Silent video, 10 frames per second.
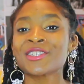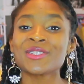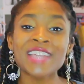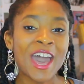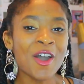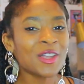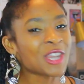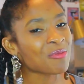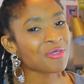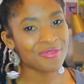So now
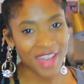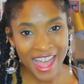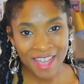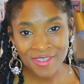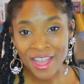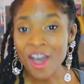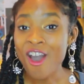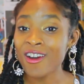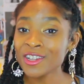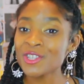number
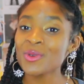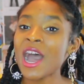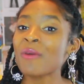5. On to